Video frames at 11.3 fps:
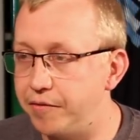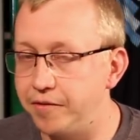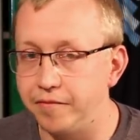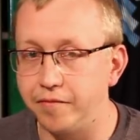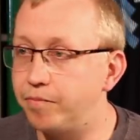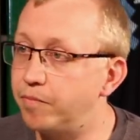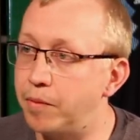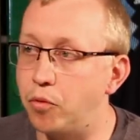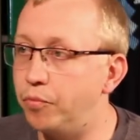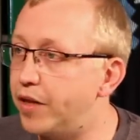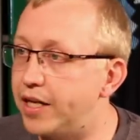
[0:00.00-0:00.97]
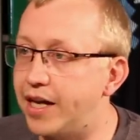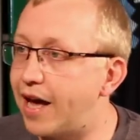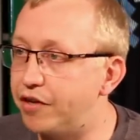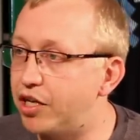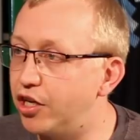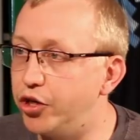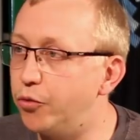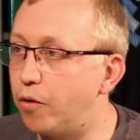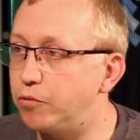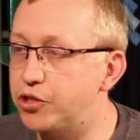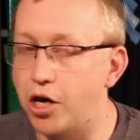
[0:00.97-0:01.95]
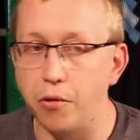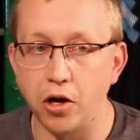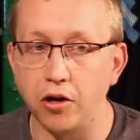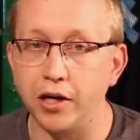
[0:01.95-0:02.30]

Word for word: And my mum didn't have a clue what was going mm-hmm.